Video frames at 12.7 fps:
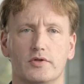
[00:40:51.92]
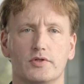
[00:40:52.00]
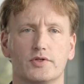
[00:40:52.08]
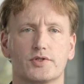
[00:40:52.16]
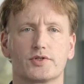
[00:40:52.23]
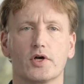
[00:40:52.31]

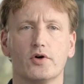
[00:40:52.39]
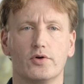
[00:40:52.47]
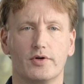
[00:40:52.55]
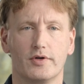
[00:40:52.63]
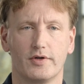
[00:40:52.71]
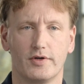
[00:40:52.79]

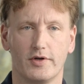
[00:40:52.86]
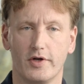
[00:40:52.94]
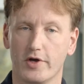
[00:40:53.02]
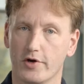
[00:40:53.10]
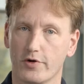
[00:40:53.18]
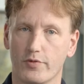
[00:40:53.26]
So,
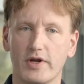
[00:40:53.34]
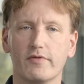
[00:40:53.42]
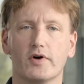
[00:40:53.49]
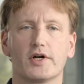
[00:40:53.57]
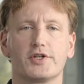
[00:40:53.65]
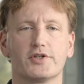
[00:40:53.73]

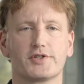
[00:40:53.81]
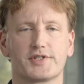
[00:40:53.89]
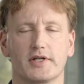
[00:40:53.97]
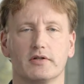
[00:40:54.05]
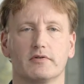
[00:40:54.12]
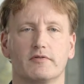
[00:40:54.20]
reward
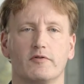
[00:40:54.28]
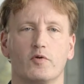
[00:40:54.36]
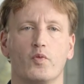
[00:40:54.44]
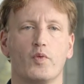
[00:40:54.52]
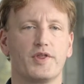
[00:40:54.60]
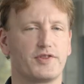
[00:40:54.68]
yourself
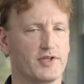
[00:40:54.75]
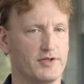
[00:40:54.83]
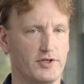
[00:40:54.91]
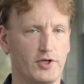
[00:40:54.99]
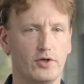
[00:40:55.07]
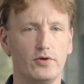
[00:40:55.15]
with the
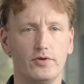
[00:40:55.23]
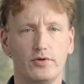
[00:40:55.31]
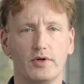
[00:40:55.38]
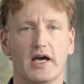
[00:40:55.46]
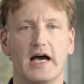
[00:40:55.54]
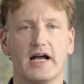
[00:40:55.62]

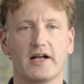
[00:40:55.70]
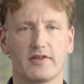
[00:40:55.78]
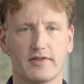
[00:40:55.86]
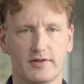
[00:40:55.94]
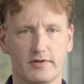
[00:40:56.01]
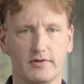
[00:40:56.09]
new
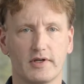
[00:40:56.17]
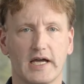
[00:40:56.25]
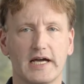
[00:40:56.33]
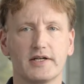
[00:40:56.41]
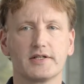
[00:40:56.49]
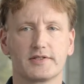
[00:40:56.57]
Agathon
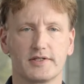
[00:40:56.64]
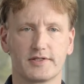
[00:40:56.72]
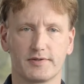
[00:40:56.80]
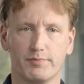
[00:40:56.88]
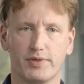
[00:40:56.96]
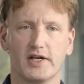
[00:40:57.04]
Guiding
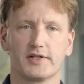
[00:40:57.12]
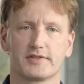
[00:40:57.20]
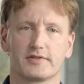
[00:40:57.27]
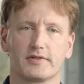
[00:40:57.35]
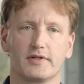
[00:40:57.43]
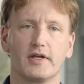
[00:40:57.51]
System
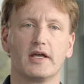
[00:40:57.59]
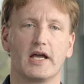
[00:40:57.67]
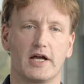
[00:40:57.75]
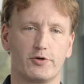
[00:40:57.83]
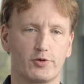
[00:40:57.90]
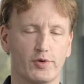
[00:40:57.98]
Plus
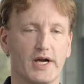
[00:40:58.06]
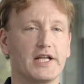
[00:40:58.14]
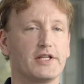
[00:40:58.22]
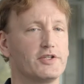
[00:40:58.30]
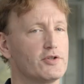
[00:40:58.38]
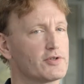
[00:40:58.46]
and
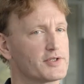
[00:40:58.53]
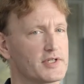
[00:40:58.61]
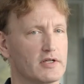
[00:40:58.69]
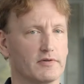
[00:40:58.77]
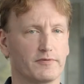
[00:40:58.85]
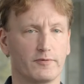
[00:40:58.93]
grant
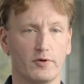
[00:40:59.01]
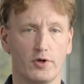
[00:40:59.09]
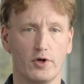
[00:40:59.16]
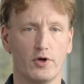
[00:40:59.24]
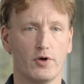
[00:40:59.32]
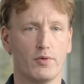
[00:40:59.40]
yourself
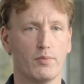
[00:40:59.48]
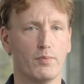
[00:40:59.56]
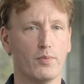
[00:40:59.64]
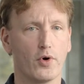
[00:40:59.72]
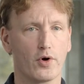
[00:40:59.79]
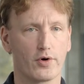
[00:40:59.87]

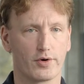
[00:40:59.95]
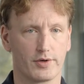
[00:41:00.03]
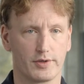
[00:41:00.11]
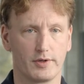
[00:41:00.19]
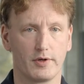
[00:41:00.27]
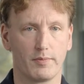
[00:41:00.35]
more
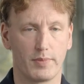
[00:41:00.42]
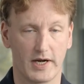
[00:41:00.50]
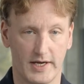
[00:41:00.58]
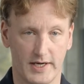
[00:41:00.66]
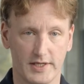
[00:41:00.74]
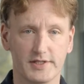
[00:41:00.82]

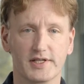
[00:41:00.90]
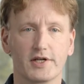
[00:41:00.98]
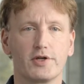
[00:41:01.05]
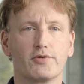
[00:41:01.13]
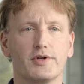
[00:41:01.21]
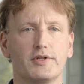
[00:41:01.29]
planning
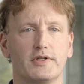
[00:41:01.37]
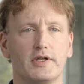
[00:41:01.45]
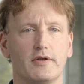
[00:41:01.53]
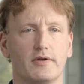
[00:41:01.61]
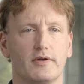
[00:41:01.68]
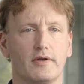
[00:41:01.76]
security,